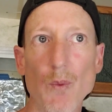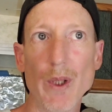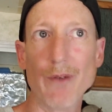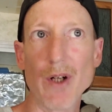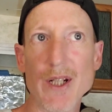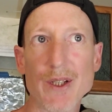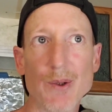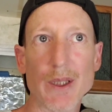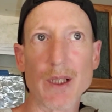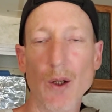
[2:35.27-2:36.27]
whenever I
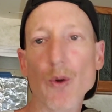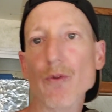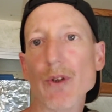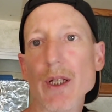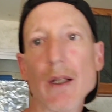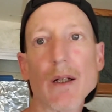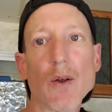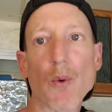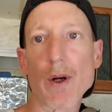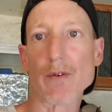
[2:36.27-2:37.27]
do a tone
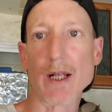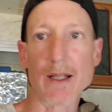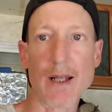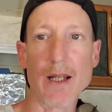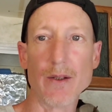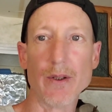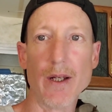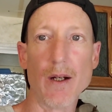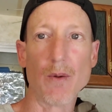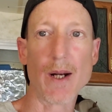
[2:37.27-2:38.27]
video or whatever like that, you'll
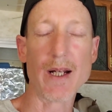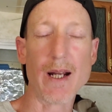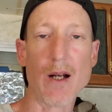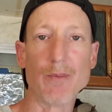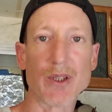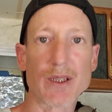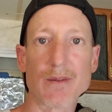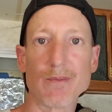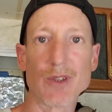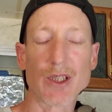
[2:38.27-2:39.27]
know. Right now, I'm just
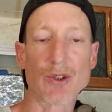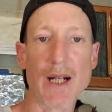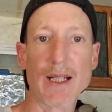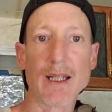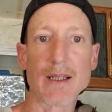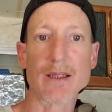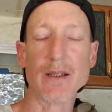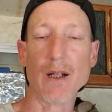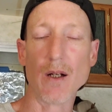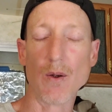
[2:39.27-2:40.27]
trying to get to
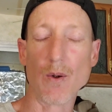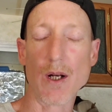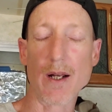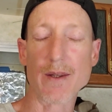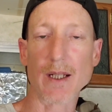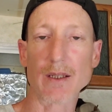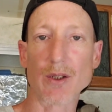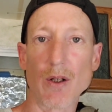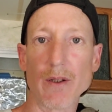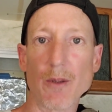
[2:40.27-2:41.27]
know the
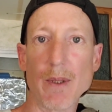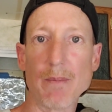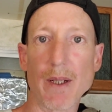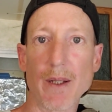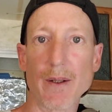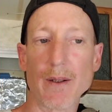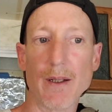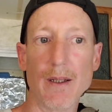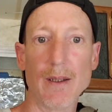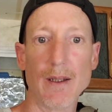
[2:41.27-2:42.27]
guitar a little bit better.
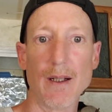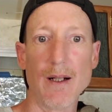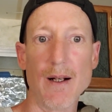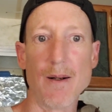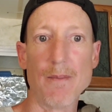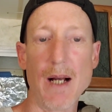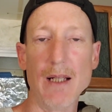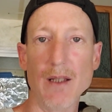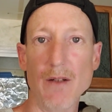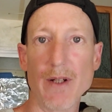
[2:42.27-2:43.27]

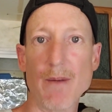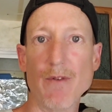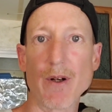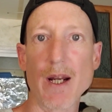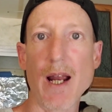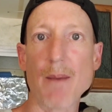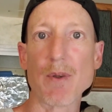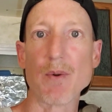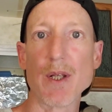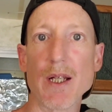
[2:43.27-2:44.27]
I love it. I'm very
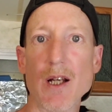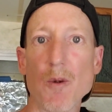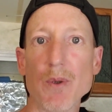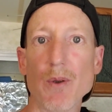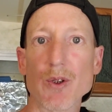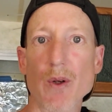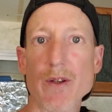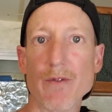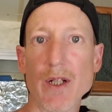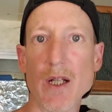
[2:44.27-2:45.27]
happy with it, and I hope you
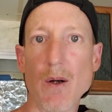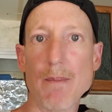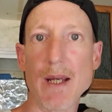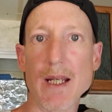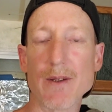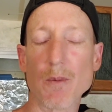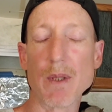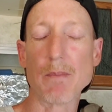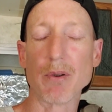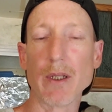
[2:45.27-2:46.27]
enjoyed the video I made. There'll
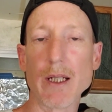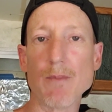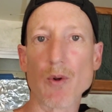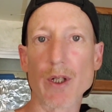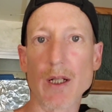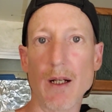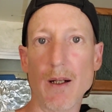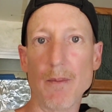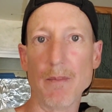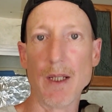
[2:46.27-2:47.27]
be plenty more to
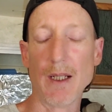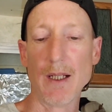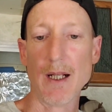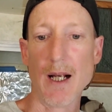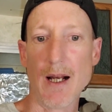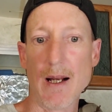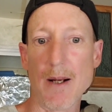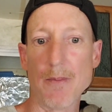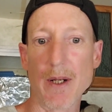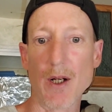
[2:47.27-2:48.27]
come.
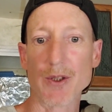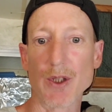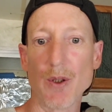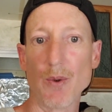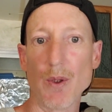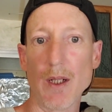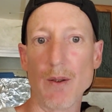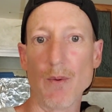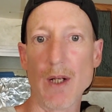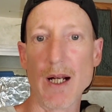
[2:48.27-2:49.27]
But also,
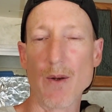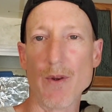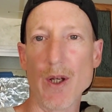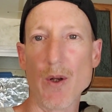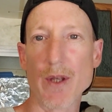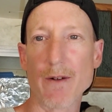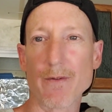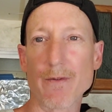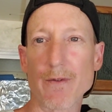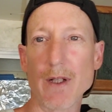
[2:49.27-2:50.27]
I don't know that
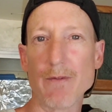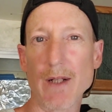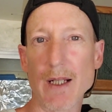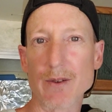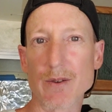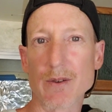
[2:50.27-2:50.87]
if I